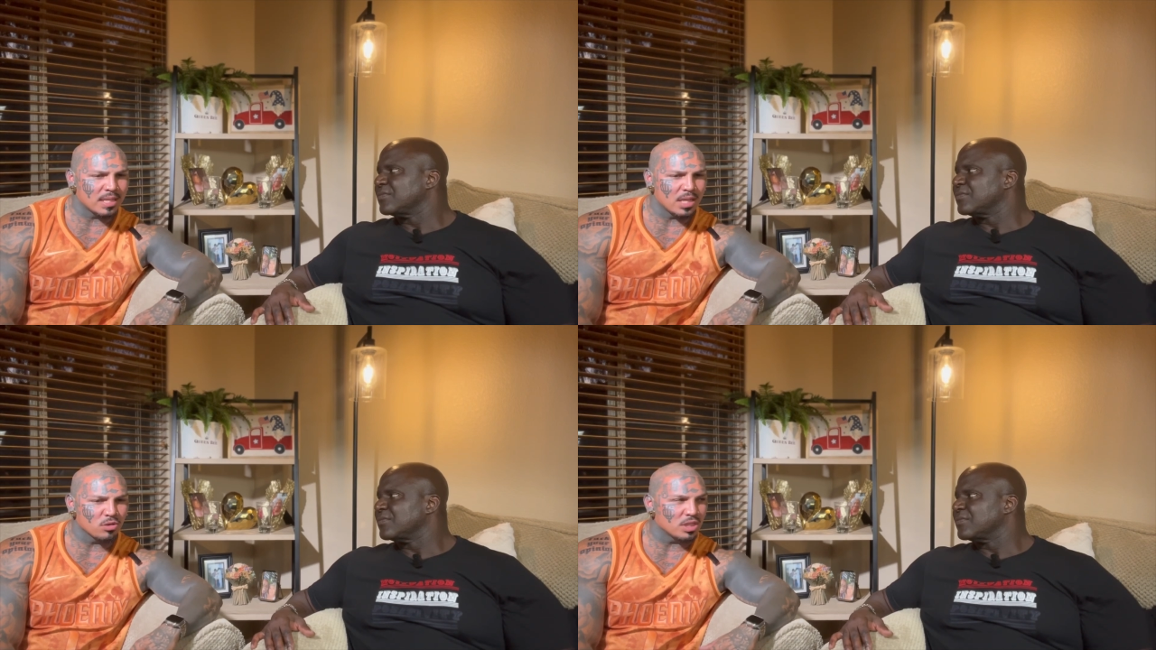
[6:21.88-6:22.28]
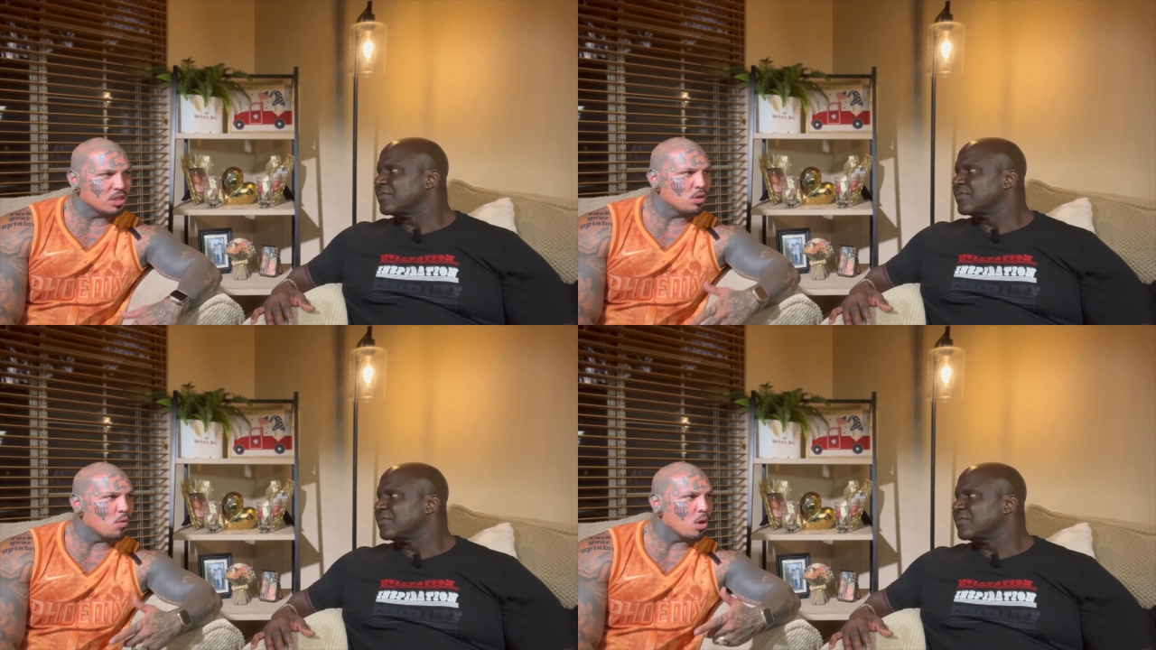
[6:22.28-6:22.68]
Speaker 1: and he goes the,
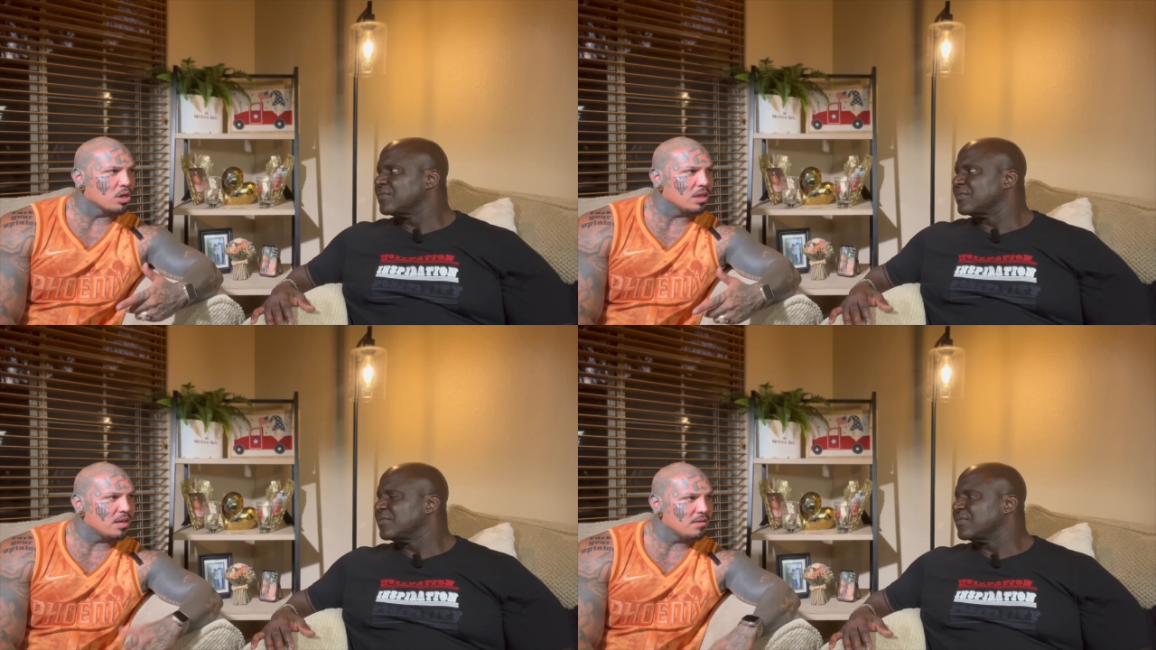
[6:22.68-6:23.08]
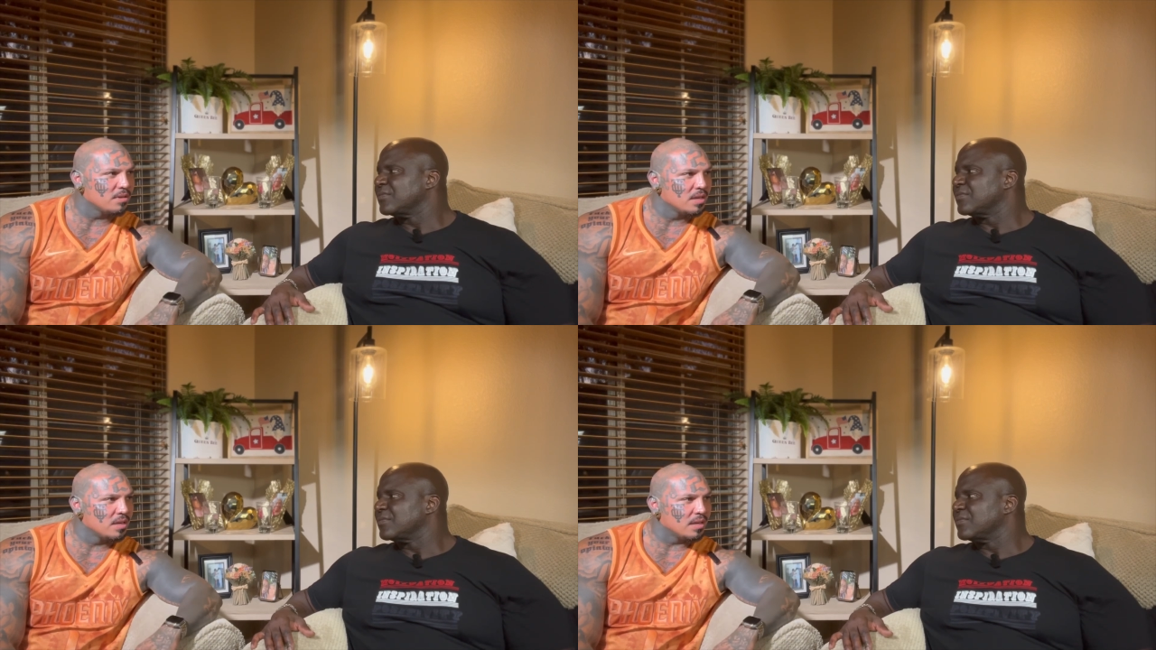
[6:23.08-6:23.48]
the word love
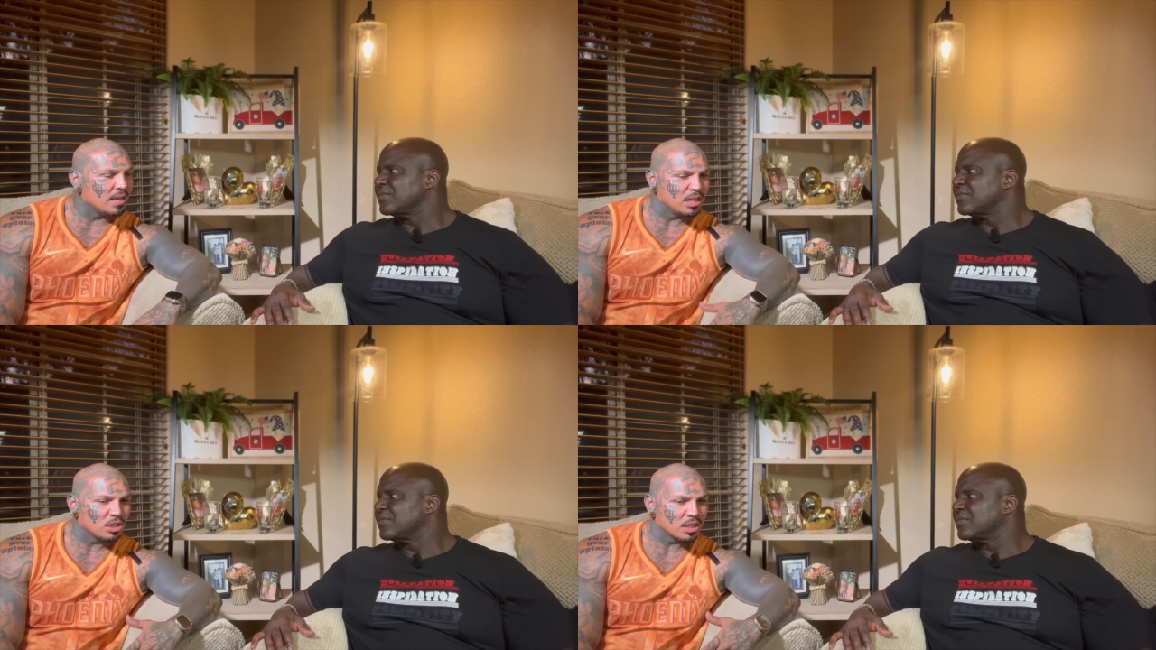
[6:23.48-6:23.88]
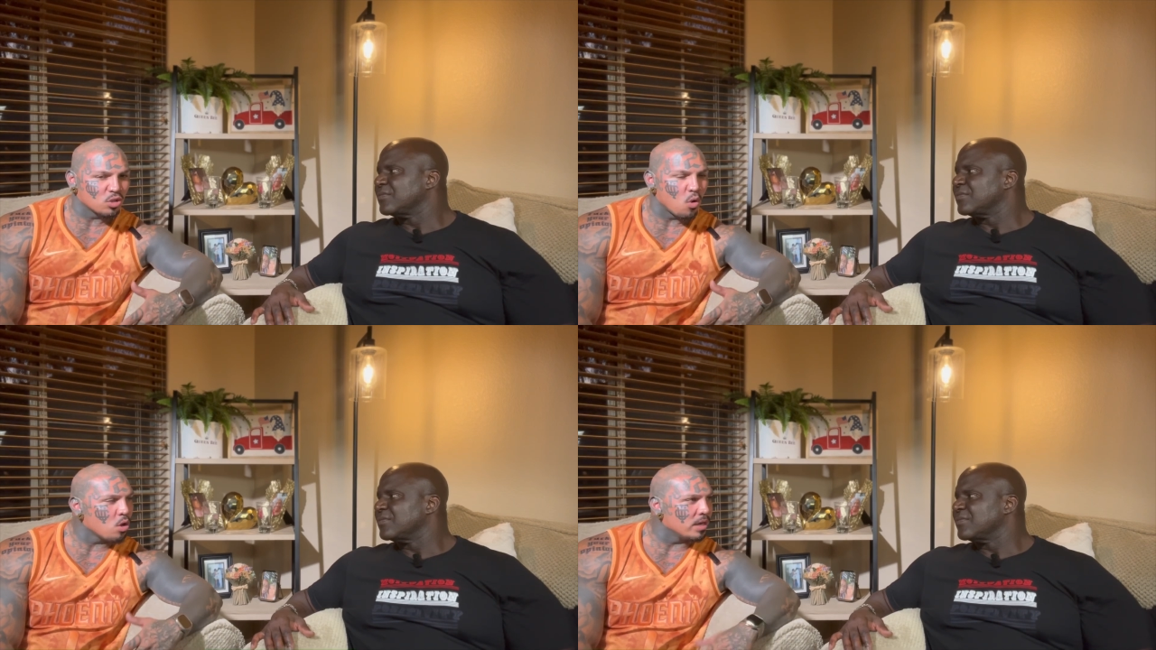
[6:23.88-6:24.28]
and look it's
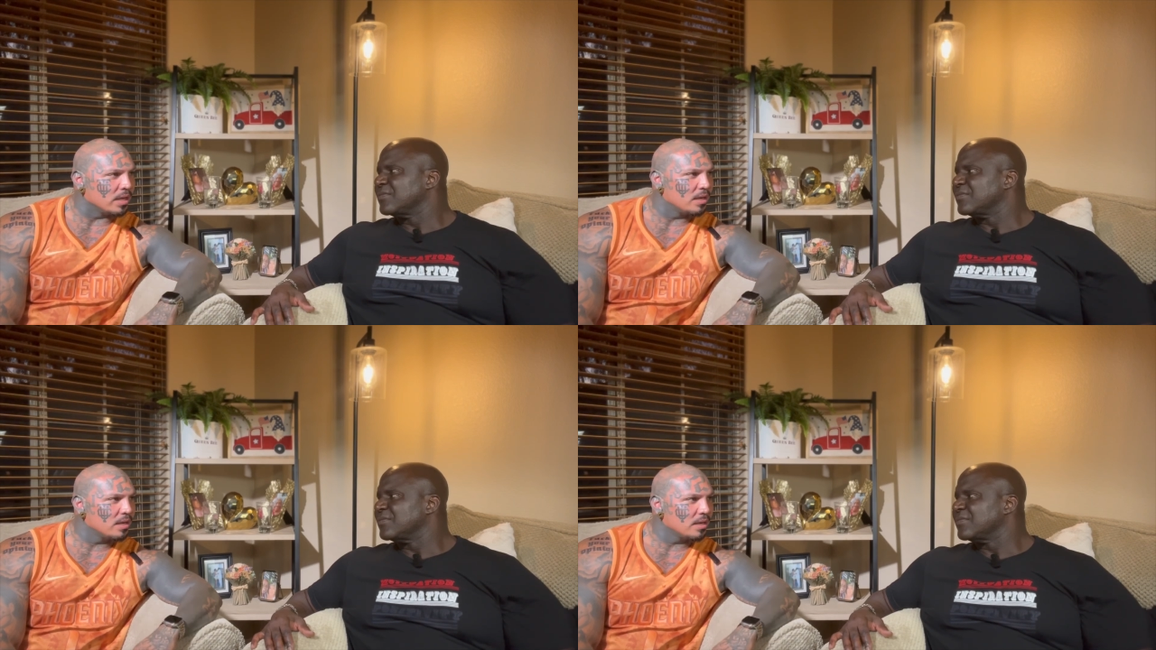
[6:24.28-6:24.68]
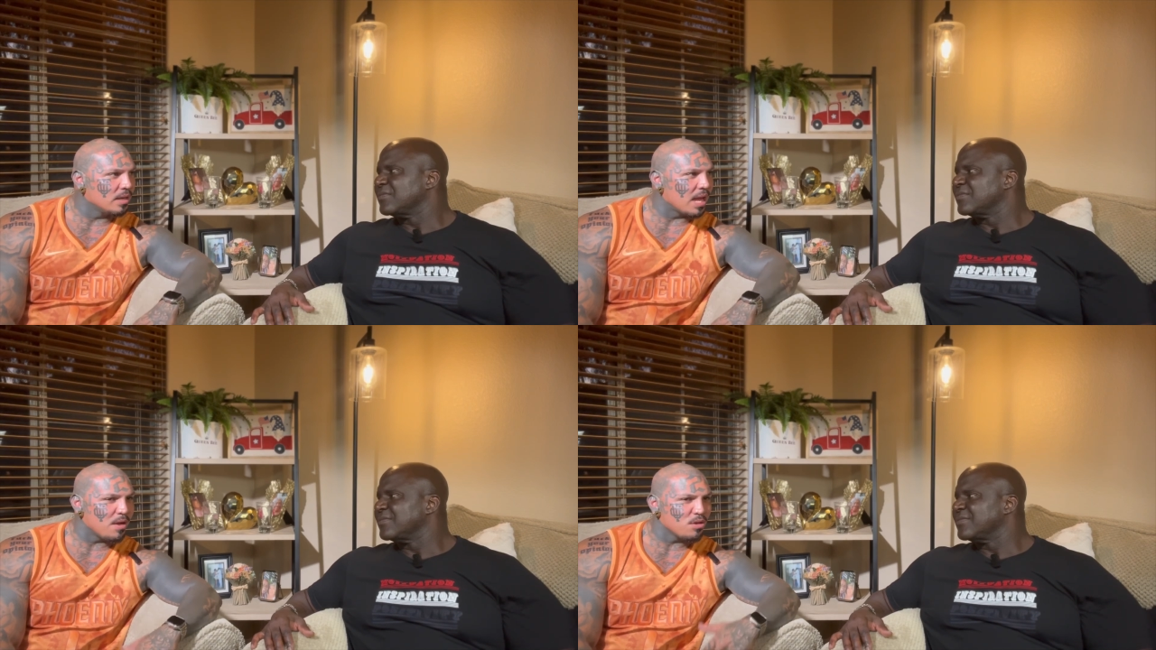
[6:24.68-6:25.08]
corny
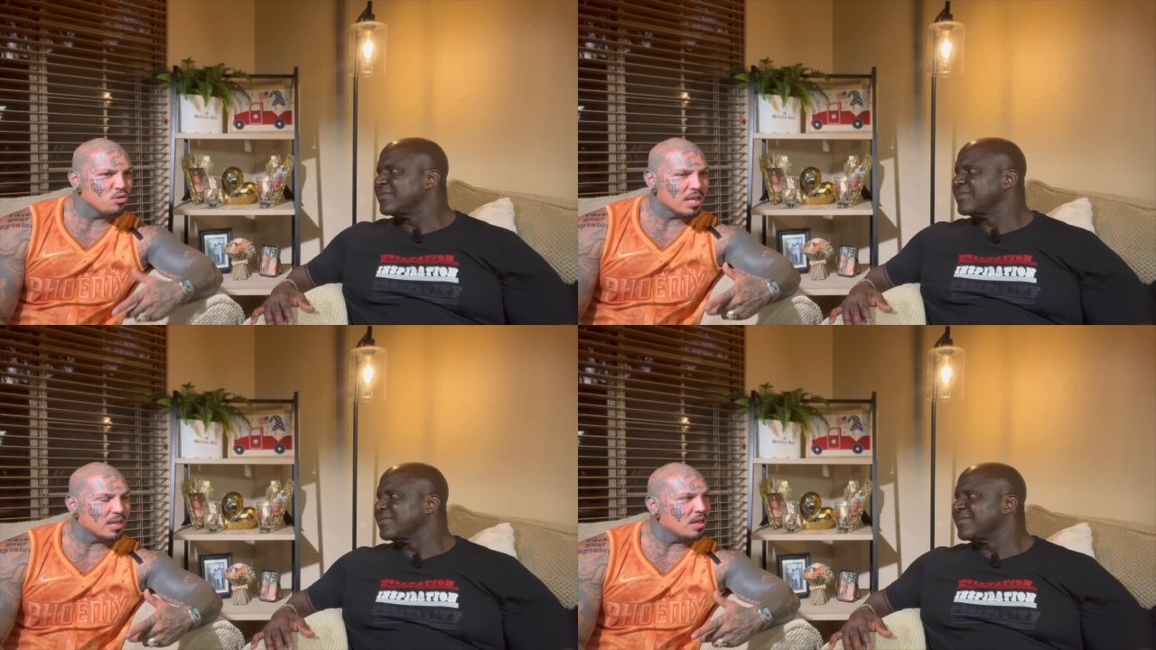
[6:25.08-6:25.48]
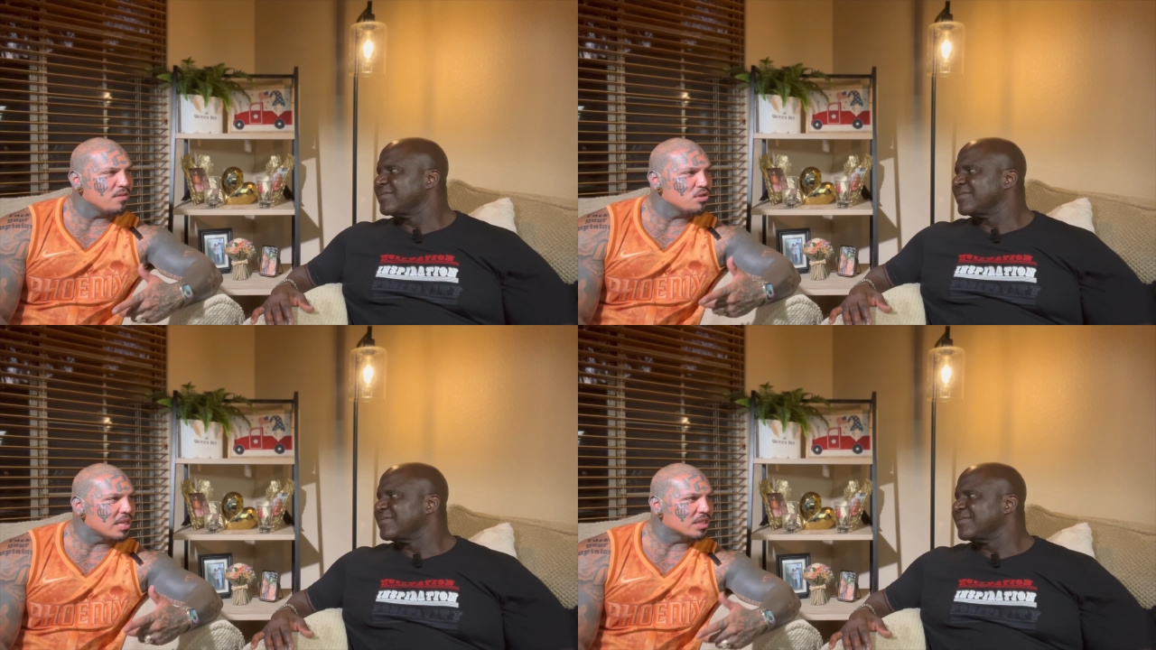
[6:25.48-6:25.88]
and you think
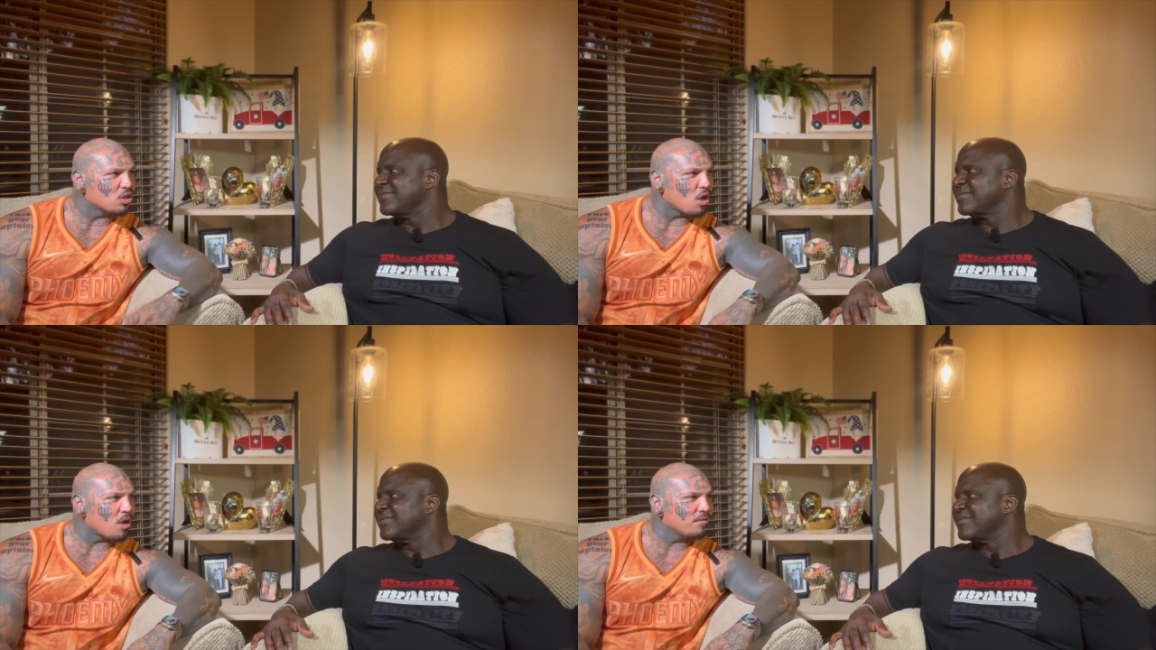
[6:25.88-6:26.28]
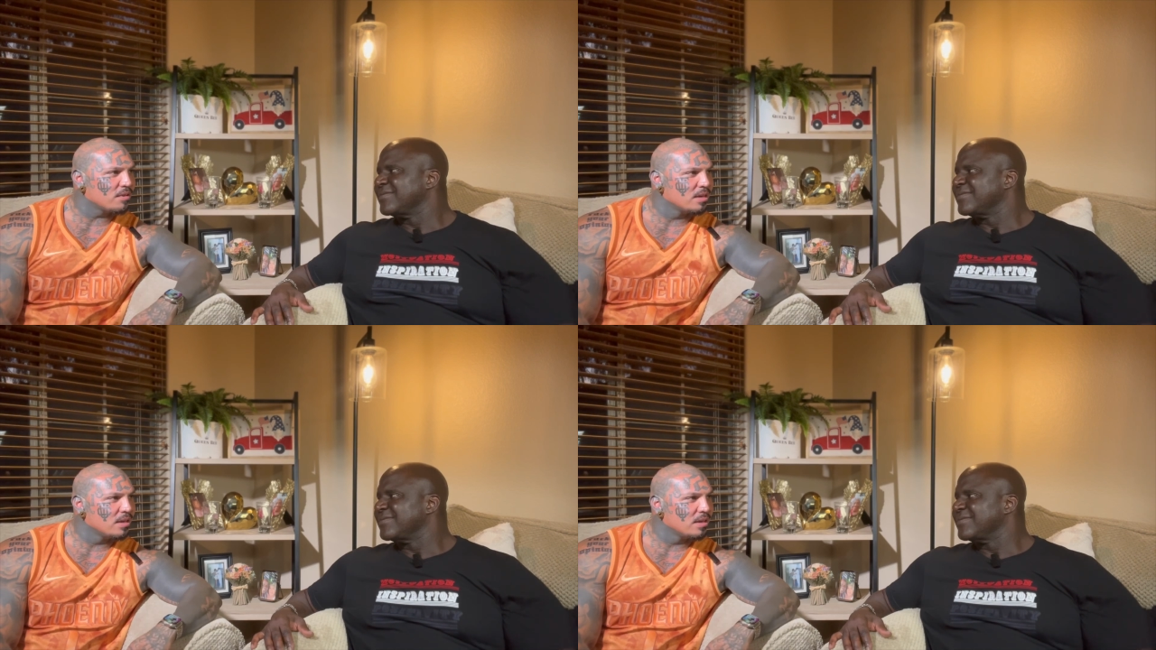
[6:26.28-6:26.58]
love you think soft